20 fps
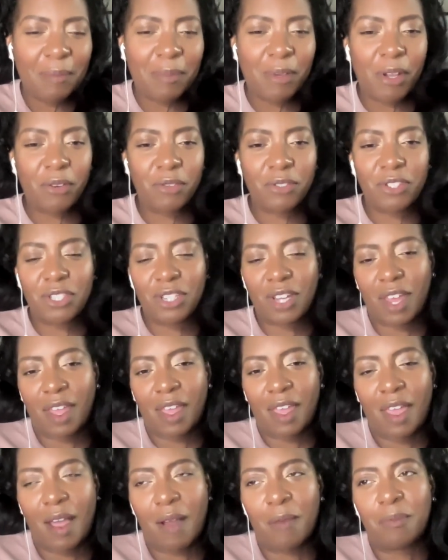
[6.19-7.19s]
I'm Coach
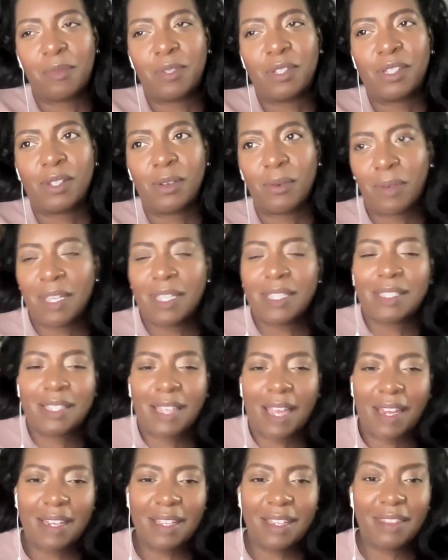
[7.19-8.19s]
Jai. I'm so
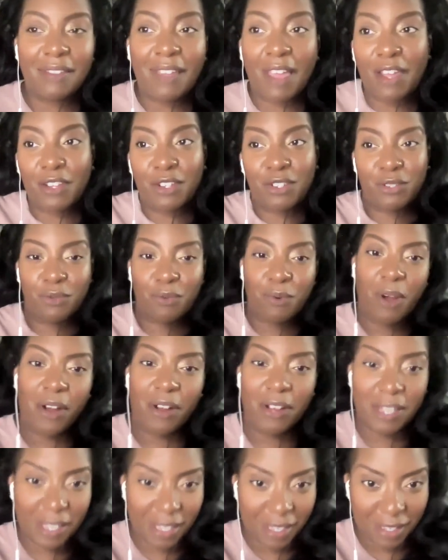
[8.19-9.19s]
excited that you
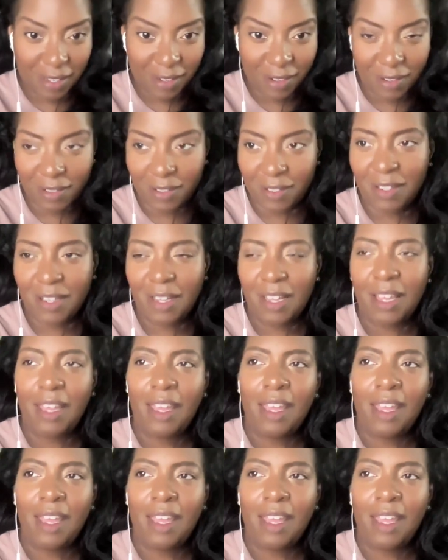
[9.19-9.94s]
are here.